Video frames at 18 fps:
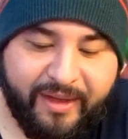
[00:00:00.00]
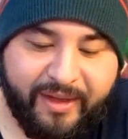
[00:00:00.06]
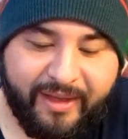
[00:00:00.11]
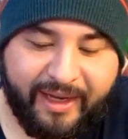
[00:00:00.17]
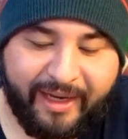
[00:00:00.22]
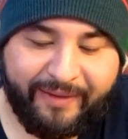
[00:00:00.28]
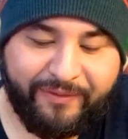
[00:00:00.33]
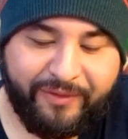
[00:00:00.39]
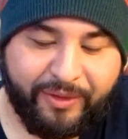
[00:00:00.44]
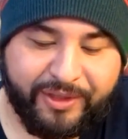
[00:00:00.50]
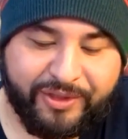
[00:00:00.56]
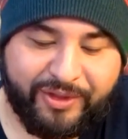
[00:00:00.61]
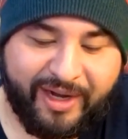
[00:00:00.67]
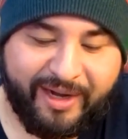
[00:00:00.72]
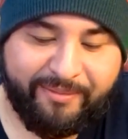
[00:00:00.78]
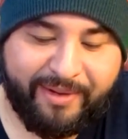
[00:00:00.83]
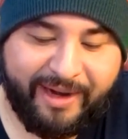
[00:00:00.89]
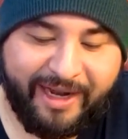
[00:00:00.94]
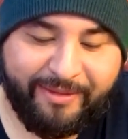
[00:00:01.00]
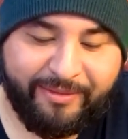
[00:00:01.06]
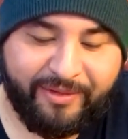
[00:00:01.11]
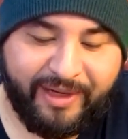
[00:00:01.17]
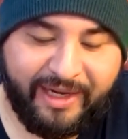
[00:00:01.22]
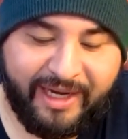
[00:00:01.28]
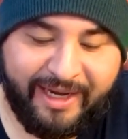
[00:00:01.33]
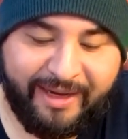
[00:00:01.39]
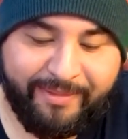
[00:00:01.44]
if you were to try to buy them
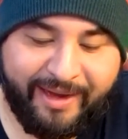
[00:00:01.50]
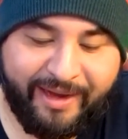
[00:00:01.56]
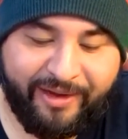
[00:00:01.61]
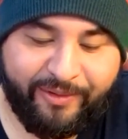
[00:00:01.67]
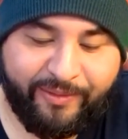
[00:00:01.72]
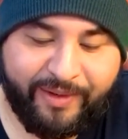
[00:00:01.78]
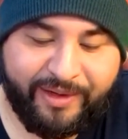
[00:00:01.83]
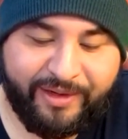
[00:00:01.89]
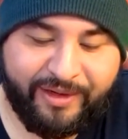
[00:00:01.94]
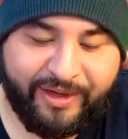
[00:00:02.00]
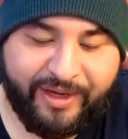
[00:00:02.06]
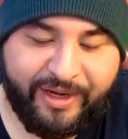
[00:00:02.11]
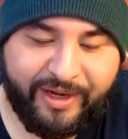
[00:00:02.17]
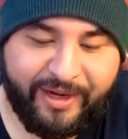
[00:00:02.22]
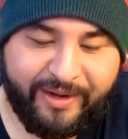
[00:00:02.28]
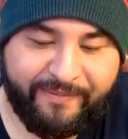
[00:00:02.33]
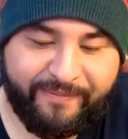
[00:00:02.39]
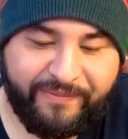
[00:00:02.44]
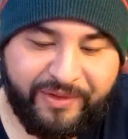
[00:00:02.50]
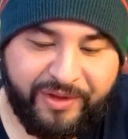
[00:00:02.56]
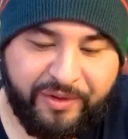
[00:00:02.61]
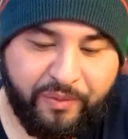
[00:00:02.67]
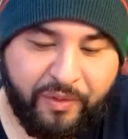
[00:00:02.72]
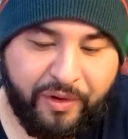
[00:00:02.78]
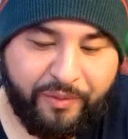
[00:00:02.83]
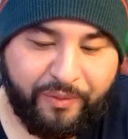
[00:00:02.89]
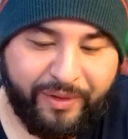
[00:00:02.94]
on eBay or whatnot,
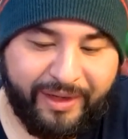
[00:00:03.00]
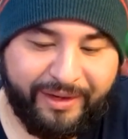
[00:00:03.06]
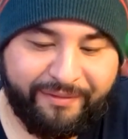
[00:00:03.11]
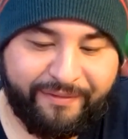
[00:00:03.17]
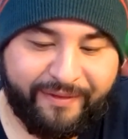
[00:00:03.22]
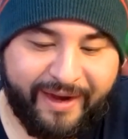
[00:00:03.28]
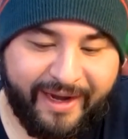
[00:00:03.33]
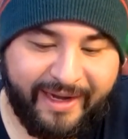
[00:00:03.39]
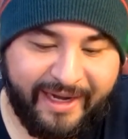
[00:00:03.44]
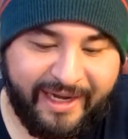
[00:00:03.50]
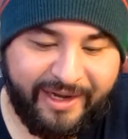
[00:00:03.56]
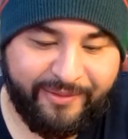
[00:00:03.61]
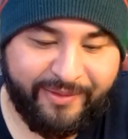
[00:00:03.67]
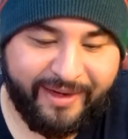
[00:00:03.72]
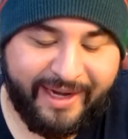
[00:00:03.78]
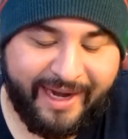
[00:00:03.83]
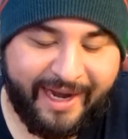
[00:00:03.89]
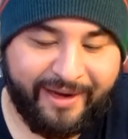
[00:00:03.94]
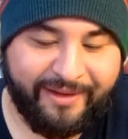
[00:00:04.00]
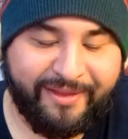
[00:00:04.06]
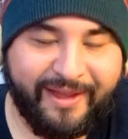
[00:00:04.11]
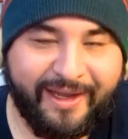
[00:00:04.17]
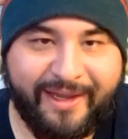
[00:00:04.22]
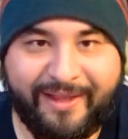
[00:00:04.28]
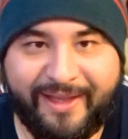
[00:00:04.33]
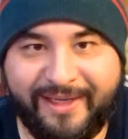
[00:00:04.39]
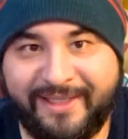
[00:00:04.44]
you won't really find anyone out
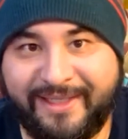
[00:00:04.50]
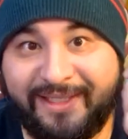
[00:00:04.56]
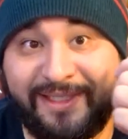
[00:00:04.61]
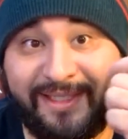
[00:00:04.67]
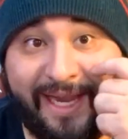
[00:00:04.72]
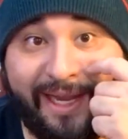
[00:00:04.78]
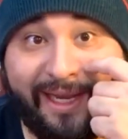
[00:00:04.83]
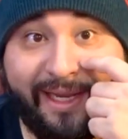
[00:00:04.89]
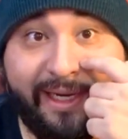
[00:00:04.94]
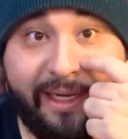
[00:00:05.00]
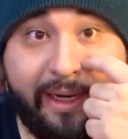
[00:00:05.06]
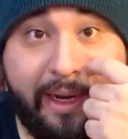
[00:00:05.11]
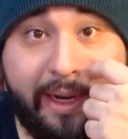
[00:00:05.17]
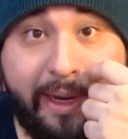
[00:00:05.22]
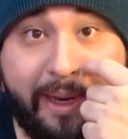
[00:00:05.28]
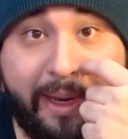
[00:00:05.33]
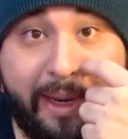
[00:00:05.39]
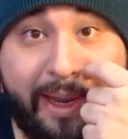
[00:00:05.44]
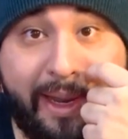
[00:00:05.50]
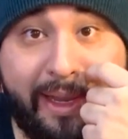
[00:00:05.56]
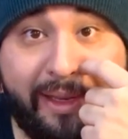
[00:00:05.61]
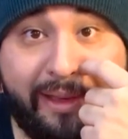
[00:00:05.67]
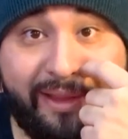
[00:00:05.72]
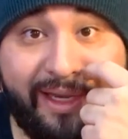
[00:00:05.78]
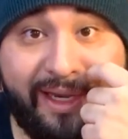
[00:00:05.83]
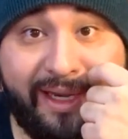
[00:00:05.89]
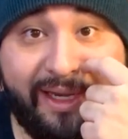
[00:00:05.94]
there that's selling
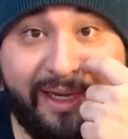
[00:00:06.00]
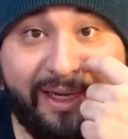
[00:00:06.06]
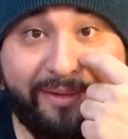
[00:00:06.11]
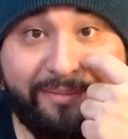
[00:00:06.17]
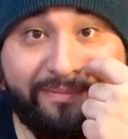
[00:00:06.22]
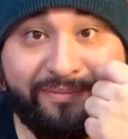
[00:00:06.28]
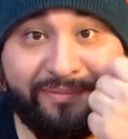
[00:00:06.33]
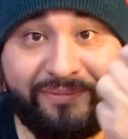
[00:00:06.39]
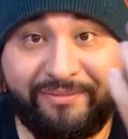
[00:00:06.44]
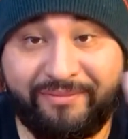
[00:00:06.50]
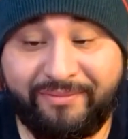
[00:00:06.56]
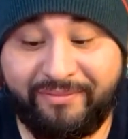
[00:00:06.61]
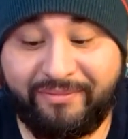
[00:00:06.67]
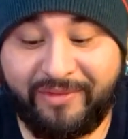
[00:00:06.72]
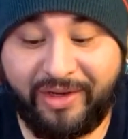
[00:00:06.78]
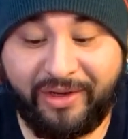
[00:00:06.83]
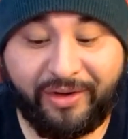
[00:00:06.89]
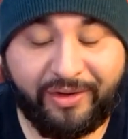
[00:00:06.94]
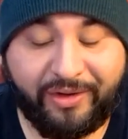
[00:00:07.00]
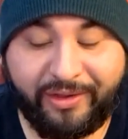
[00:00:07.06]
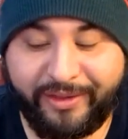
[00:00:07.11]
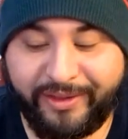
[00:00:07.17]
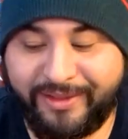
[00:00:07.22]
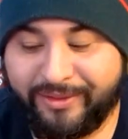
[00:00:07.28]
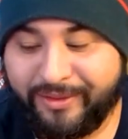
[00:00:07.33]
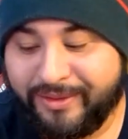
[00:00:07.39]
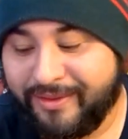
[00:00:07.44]
the non-holo
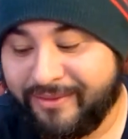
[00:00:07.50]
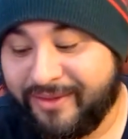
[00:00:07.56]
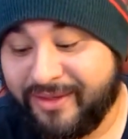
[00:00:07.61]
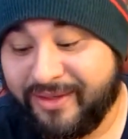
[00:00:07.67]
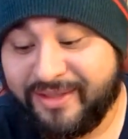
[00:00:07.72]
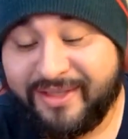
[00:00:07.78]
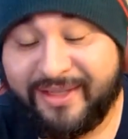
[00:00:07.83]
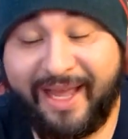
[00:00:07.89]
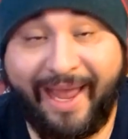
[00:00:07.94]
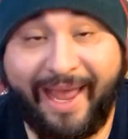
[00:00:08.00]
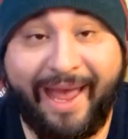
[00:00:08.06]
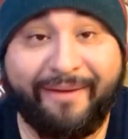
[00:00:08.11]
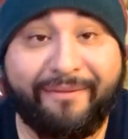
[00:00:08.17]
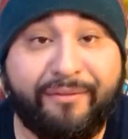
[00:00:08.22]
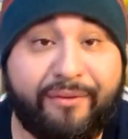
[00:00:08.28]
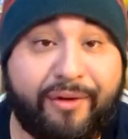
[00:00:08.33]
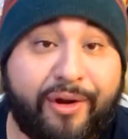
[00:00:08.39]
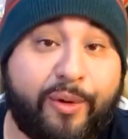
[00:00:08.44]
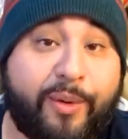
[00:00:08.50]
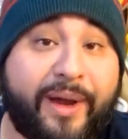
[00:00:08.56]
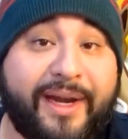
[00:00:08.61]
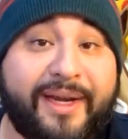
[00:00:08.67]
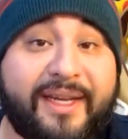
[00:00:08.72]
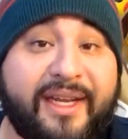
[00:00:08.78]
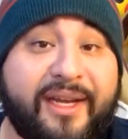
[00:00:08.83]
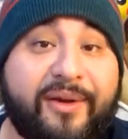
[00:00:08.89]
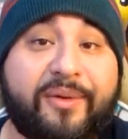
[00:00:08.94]
exclusives because they have no
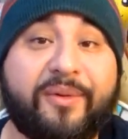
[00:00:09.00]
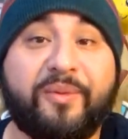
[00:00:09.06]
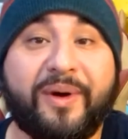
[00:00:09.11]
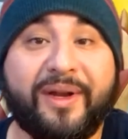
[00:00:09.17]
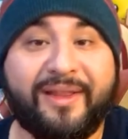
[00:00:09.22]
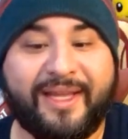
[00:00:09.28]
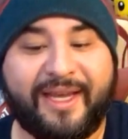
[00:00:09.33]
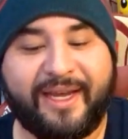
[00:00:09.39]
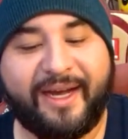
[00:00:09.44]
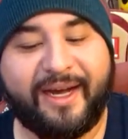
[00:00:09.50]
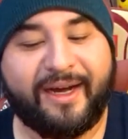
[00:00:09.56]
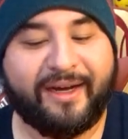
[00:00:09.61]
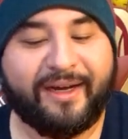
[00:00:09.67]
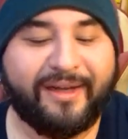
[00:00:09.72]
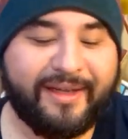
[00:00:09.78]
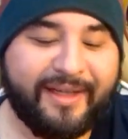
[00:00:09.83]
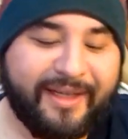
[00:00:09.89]
idea what they are.